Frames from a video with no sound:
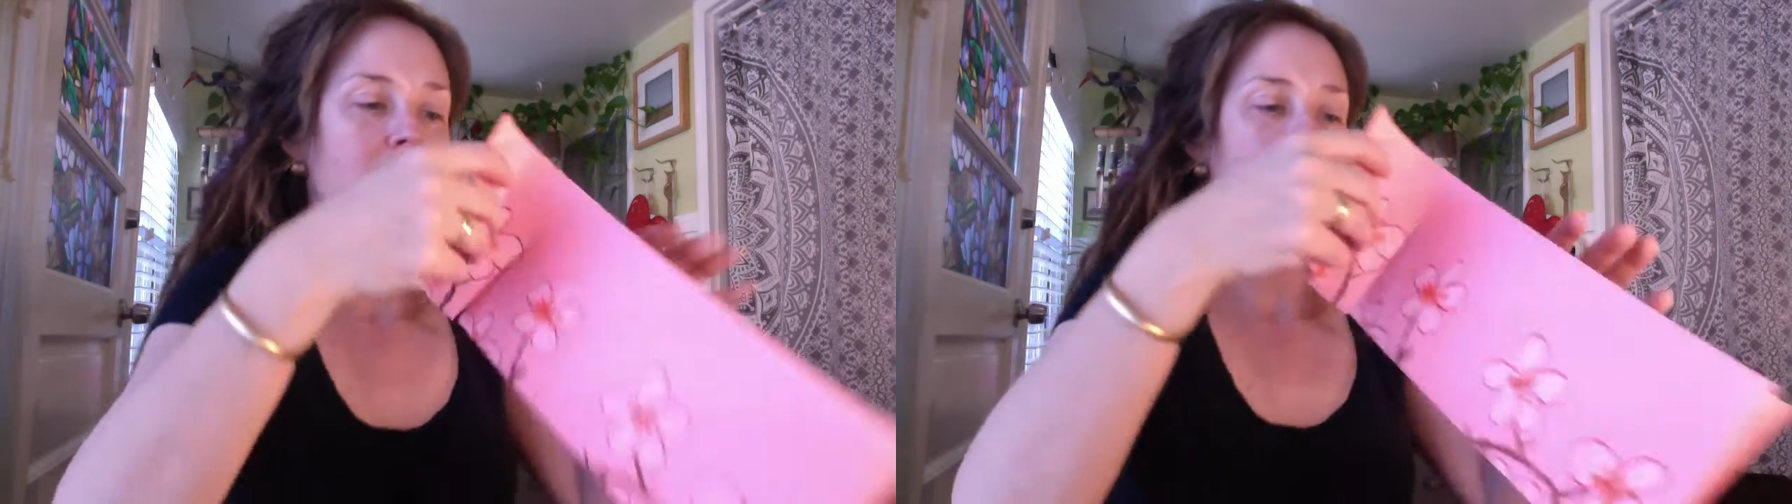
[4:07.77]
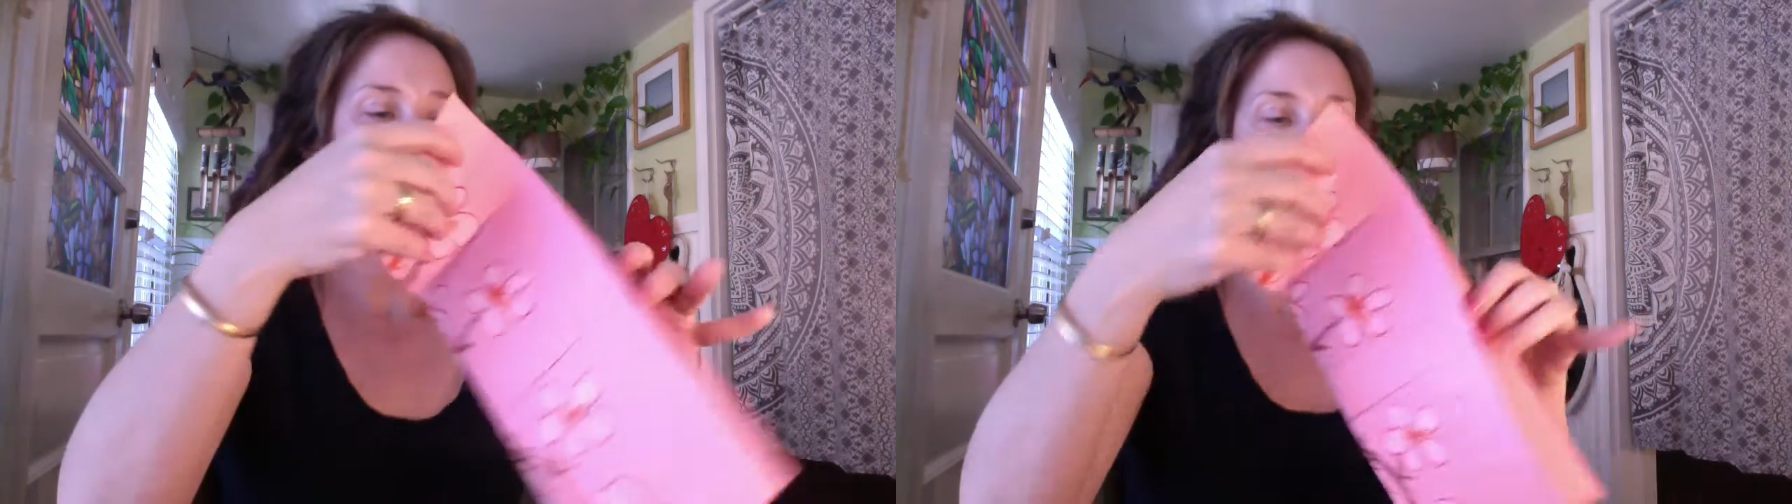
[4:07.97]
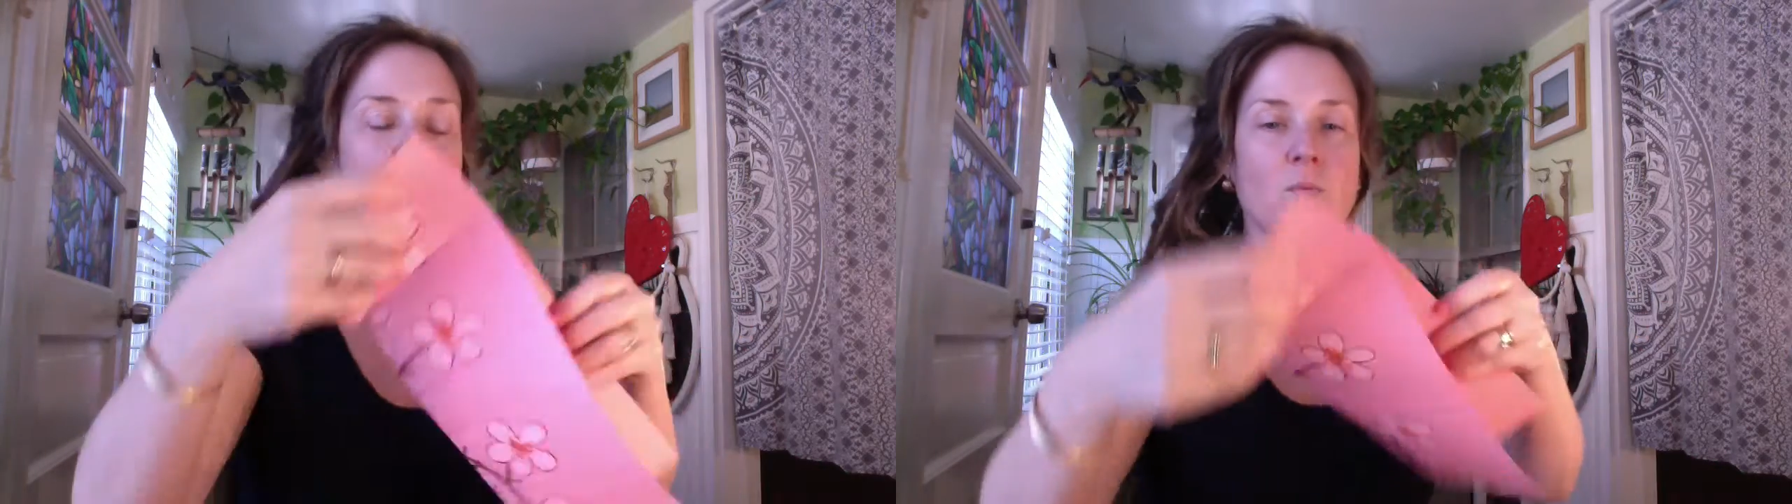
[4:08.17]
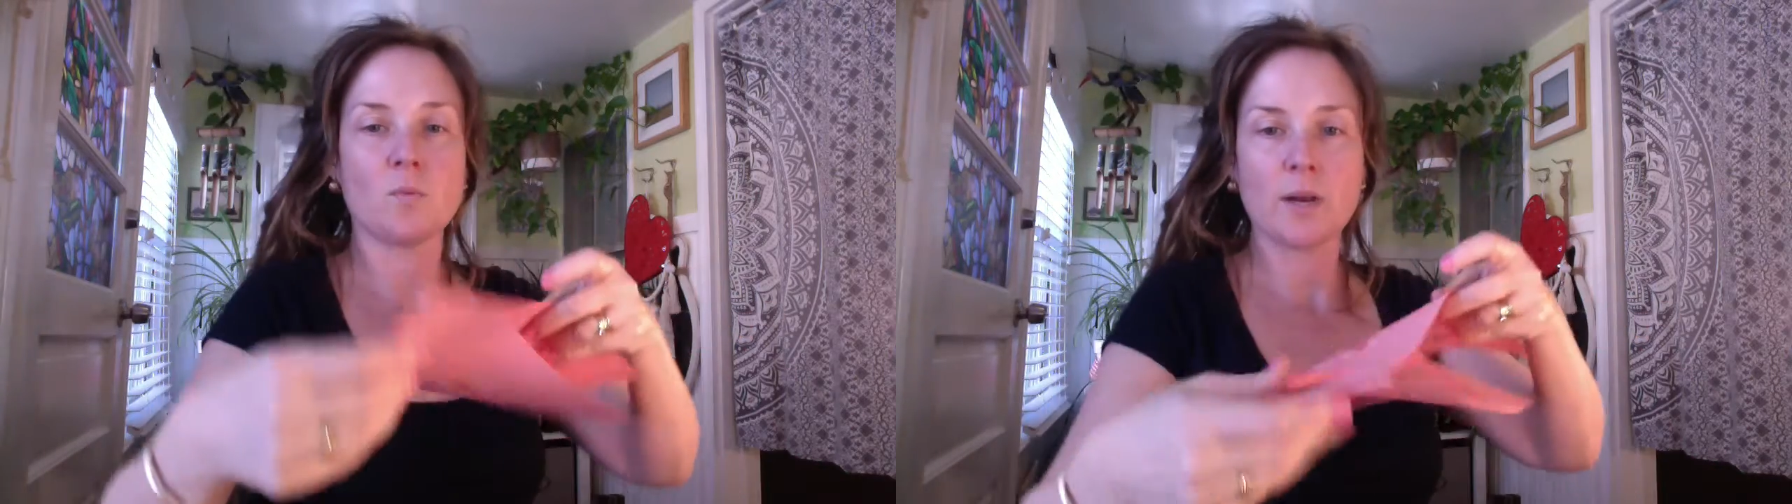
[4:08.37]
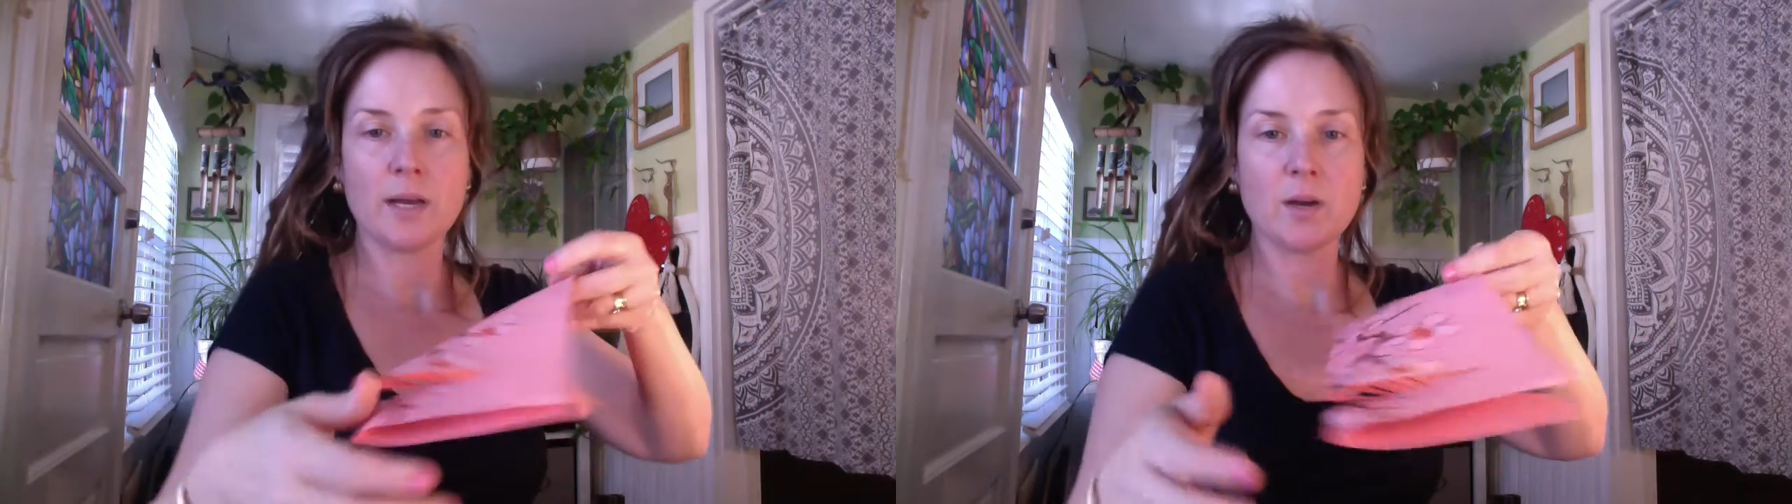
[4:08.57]
now
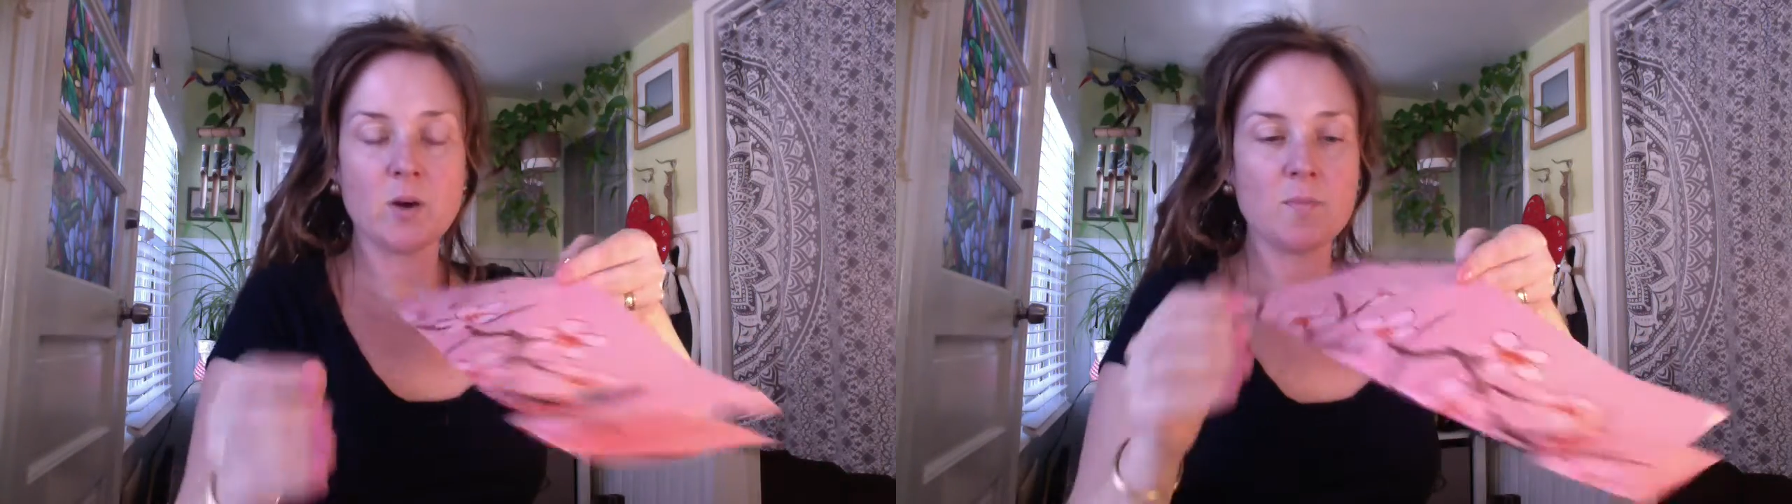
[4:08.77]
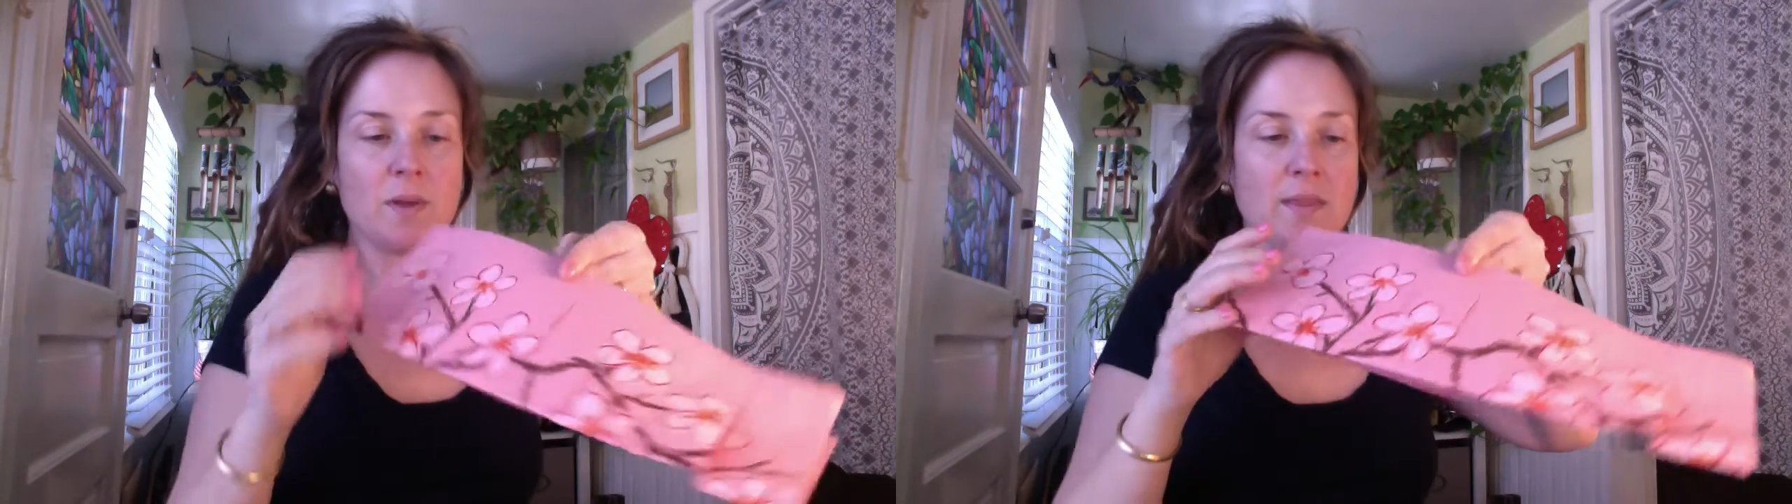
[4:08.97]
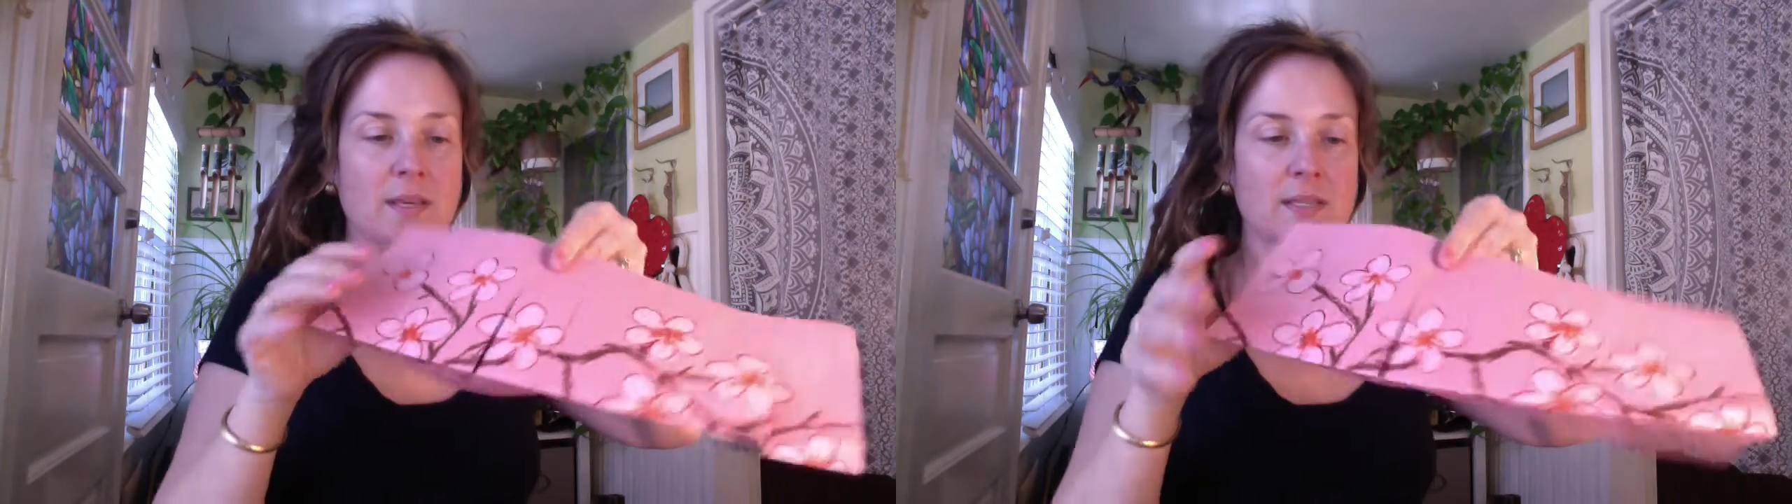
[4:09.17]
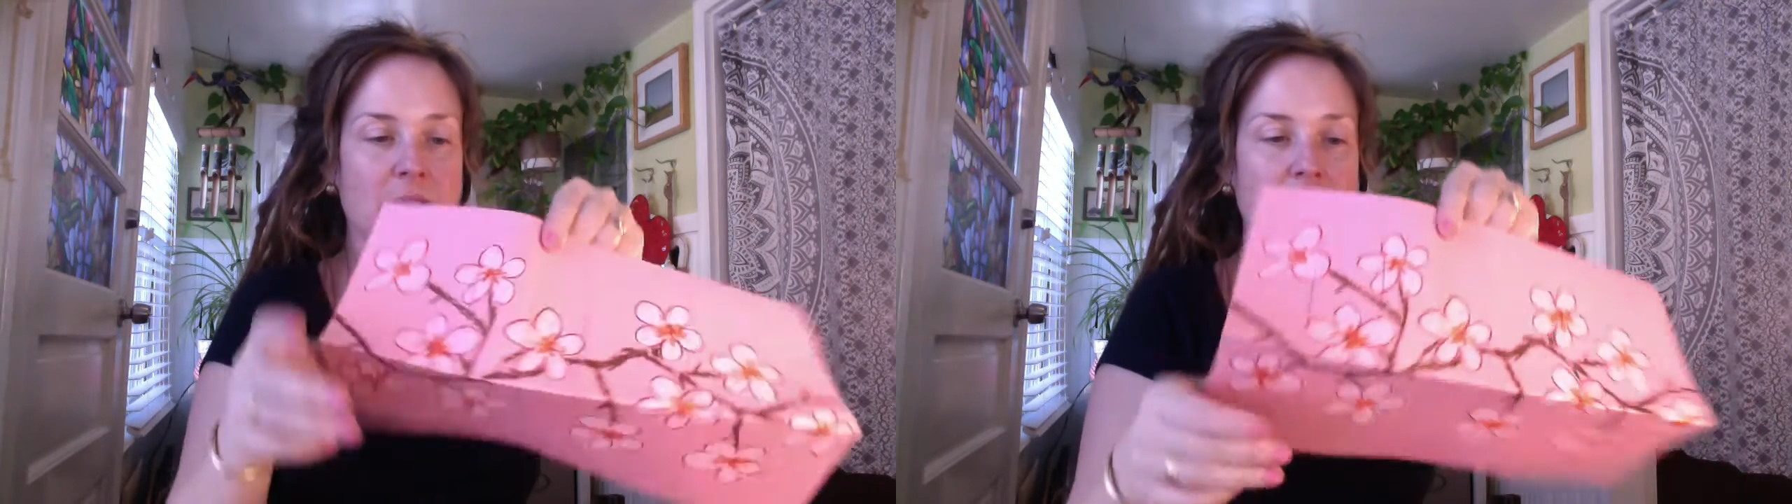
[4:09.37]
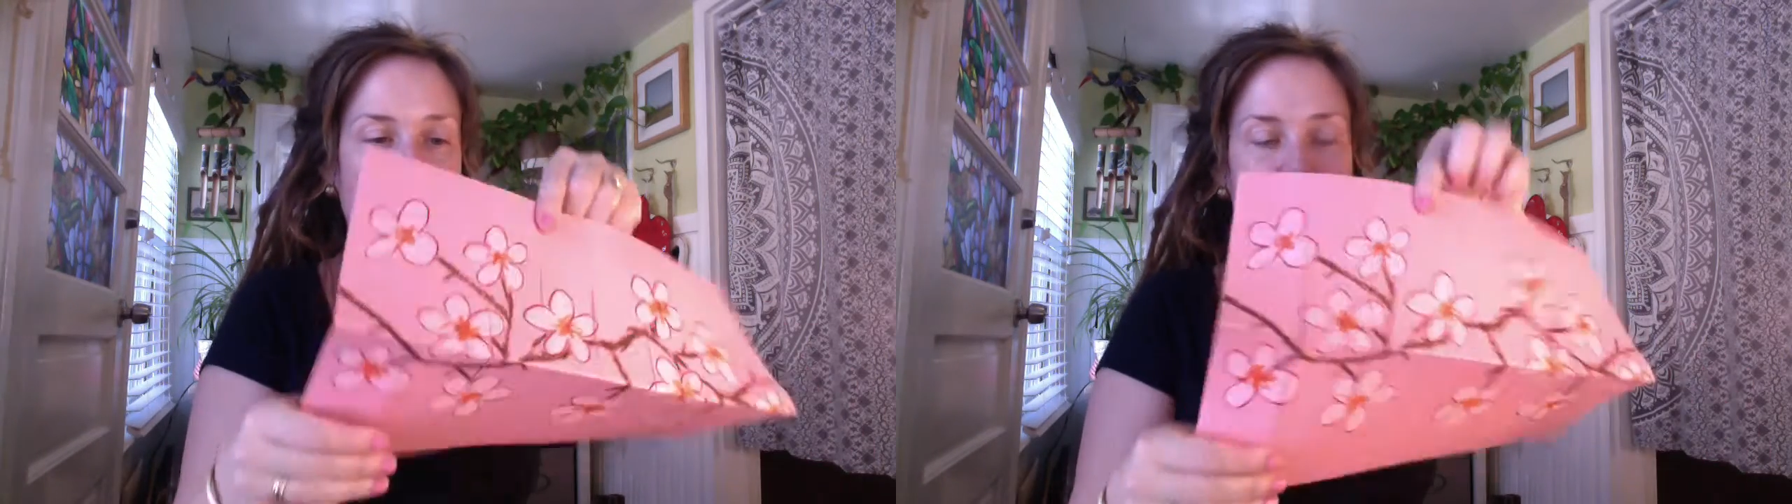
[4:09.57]
when I open this
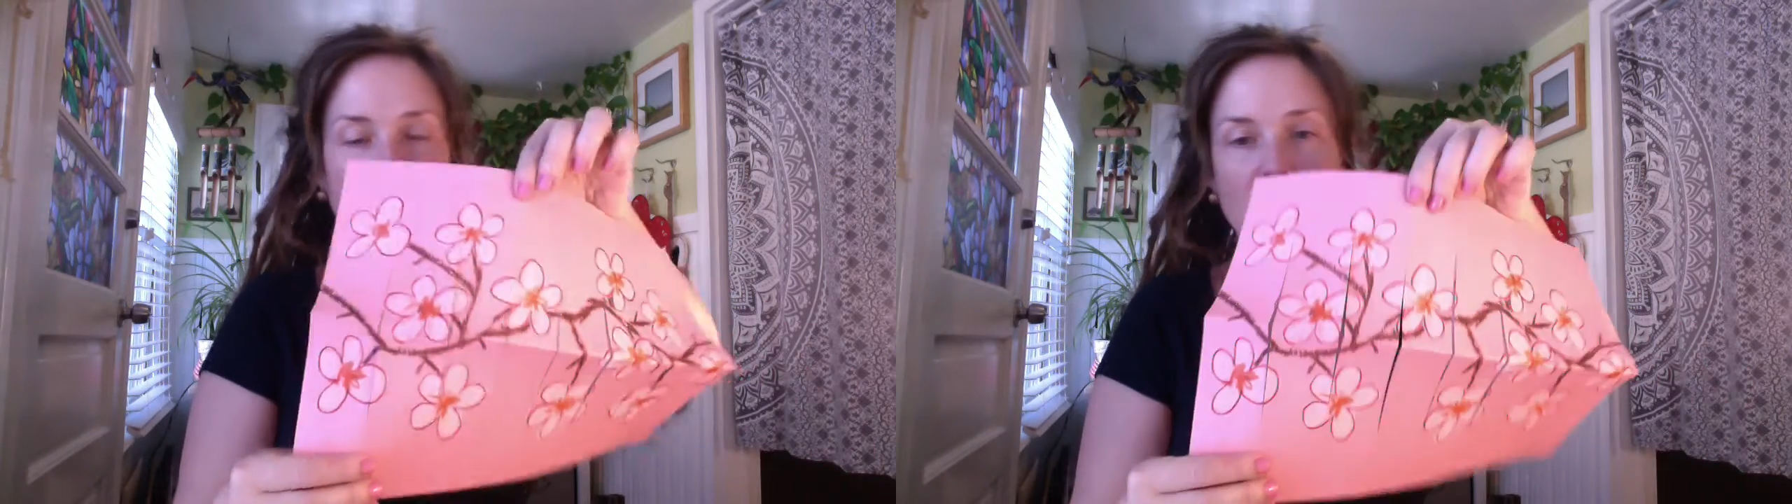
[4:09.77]
up,